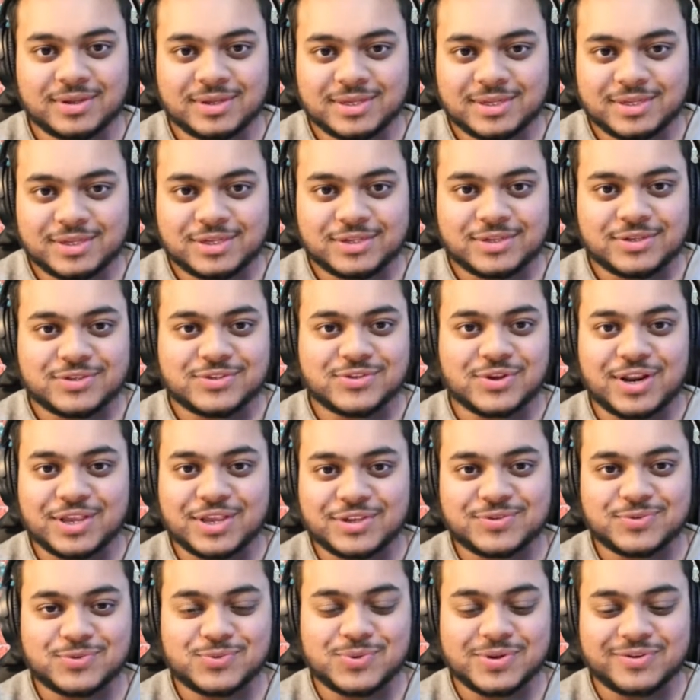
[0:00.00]
So let's
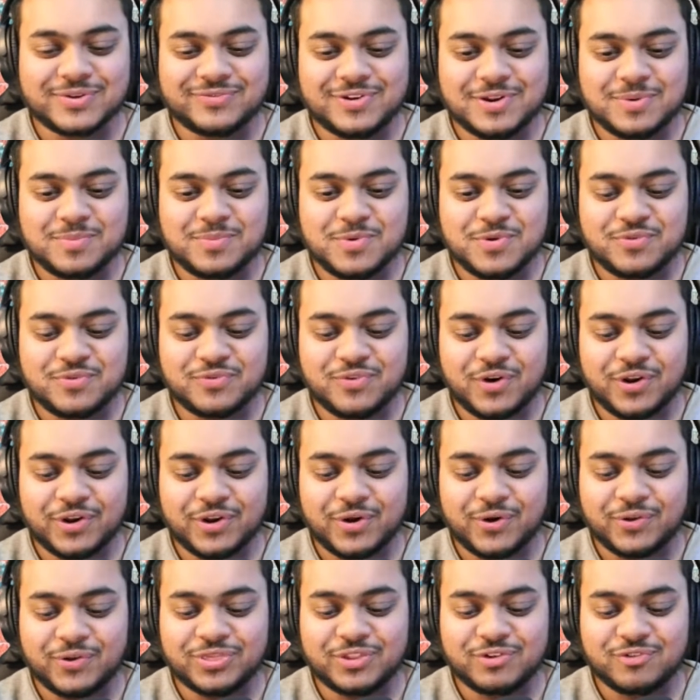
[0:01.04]
swiftly move on. On
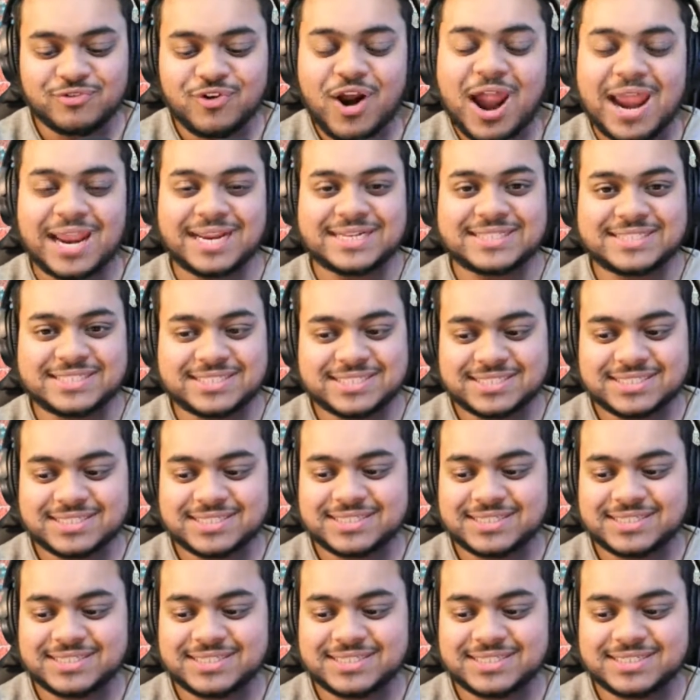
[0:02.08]
the right,
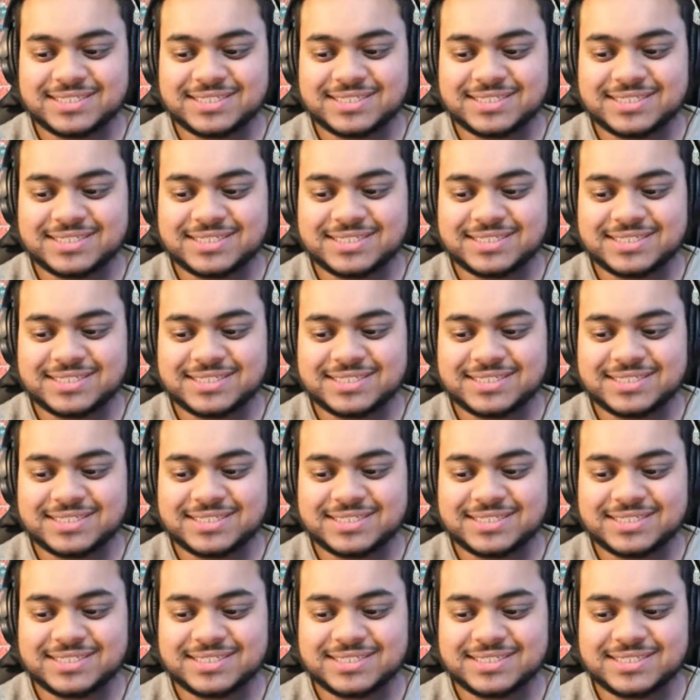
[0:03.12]
okay, we've
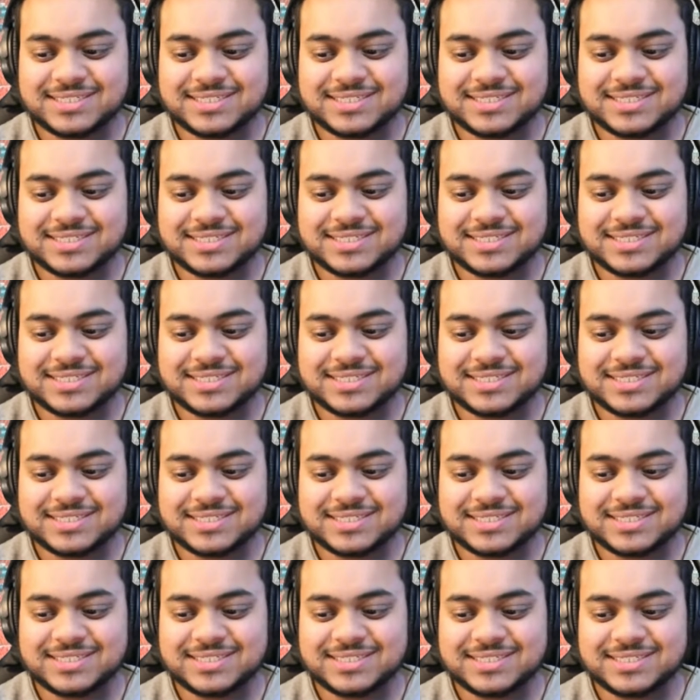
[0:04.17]
got Bellerin.
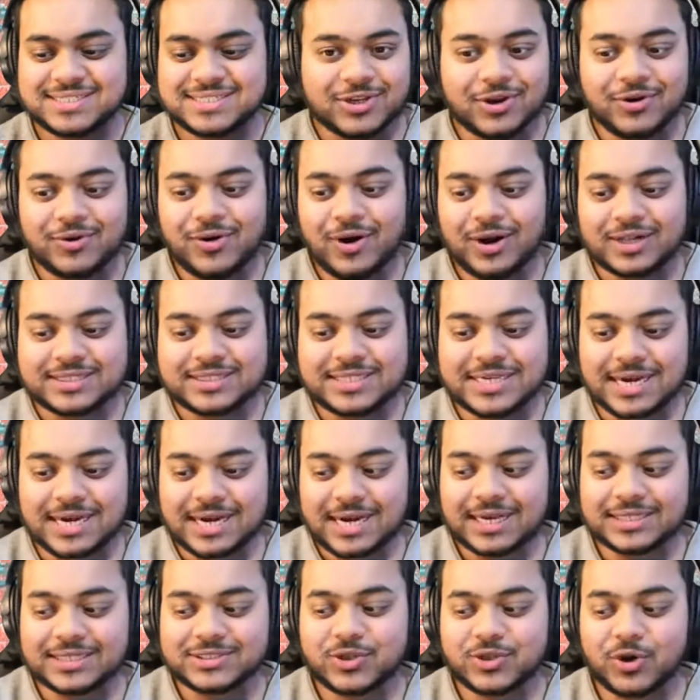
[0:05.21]
So Arteta has
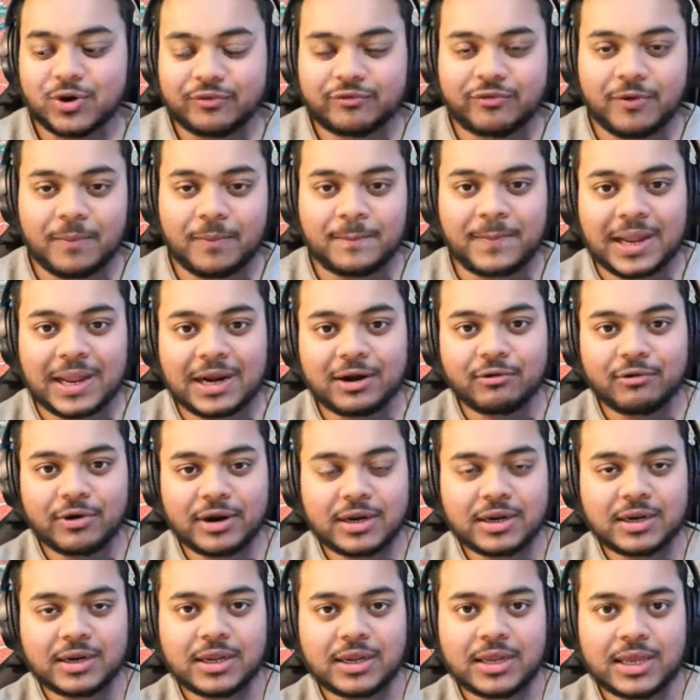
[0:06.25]
gone for Bellerin
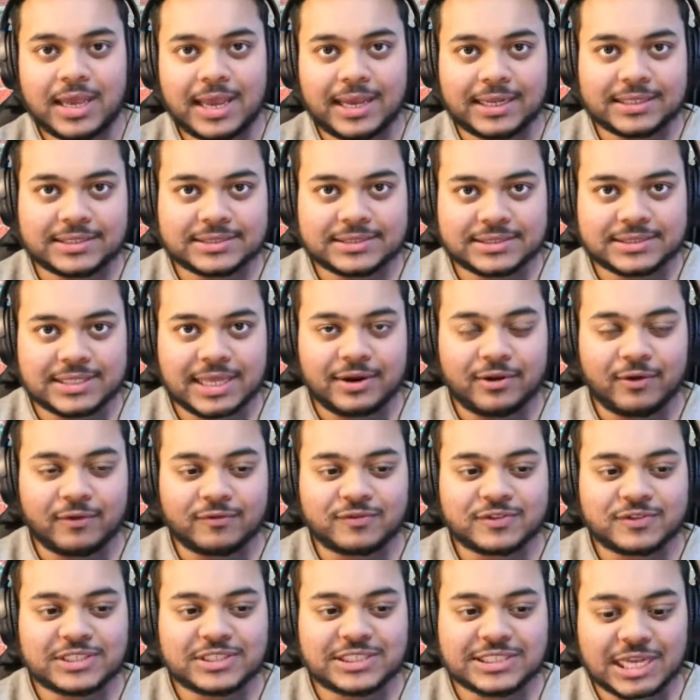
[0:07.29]
instead of
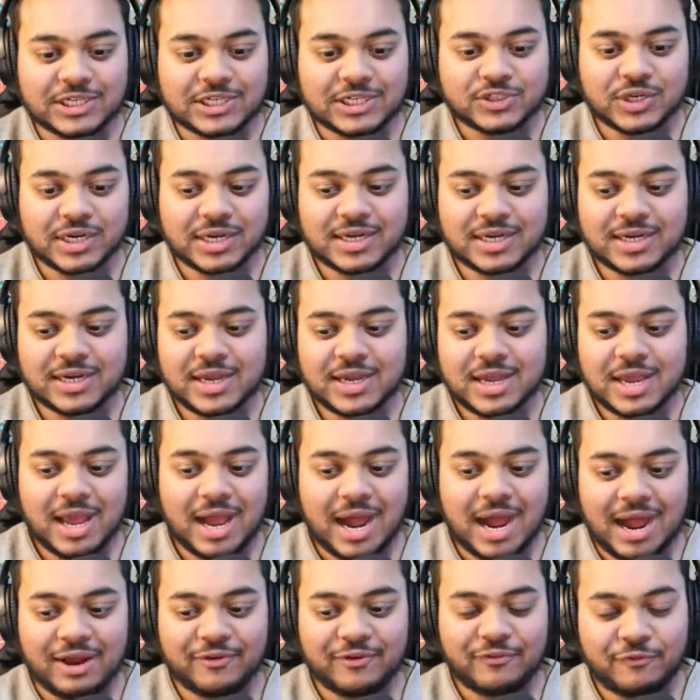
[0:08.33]
Cedric. I
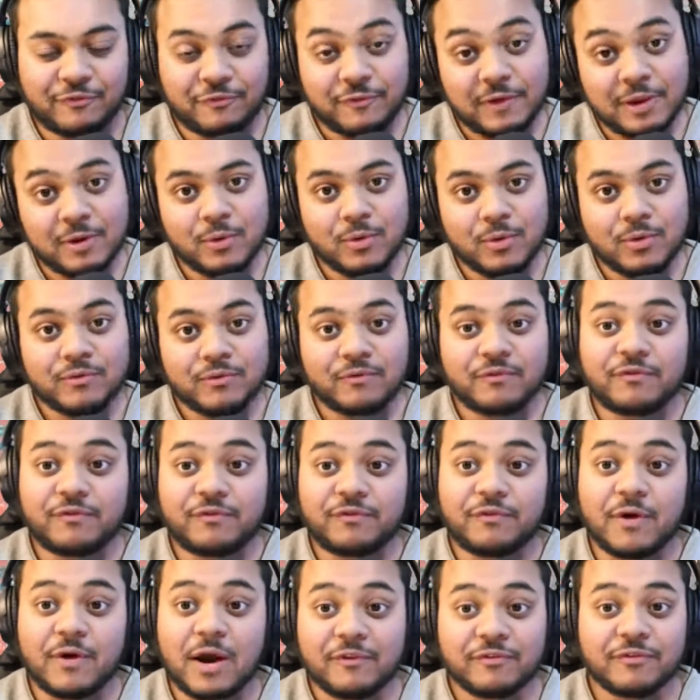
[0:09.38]
feel
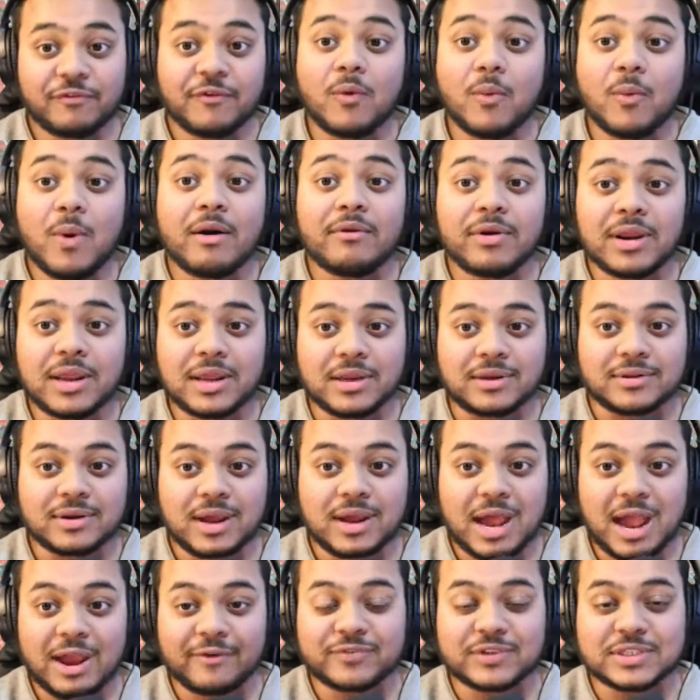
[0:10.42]
worried, I have
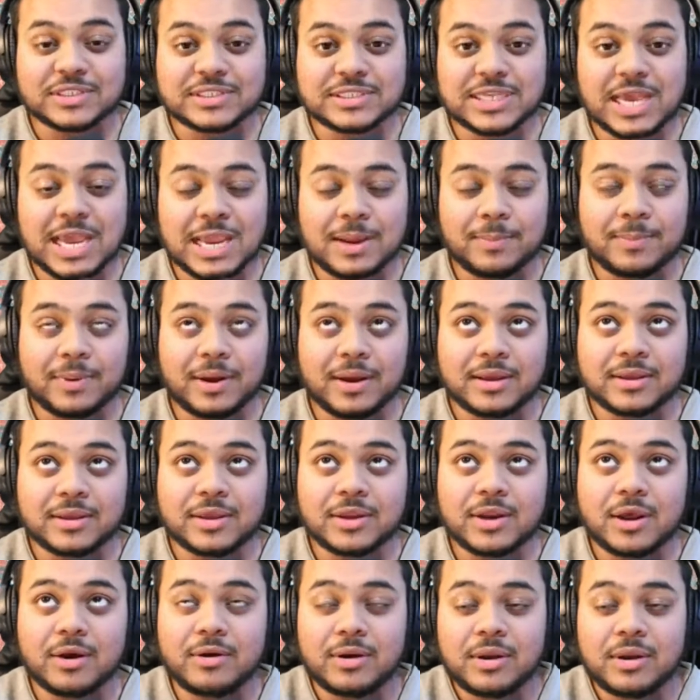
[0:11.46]
to say, but
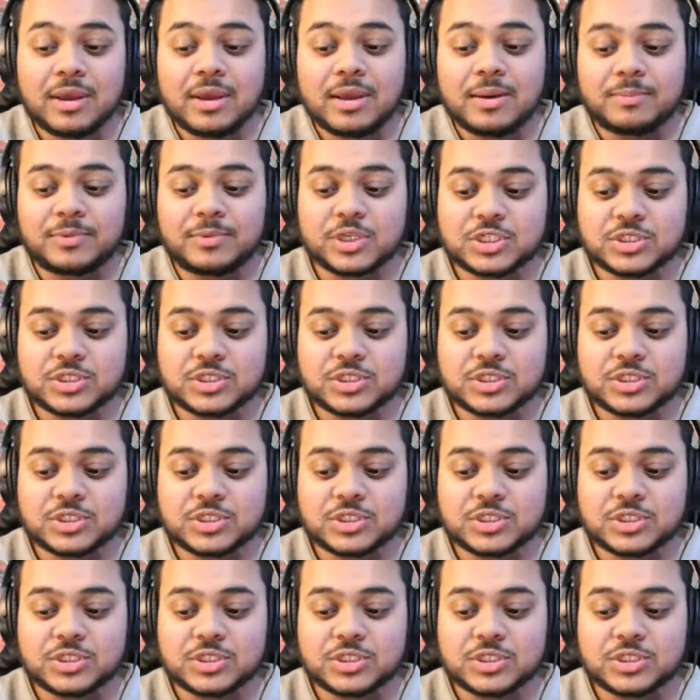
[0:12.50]
just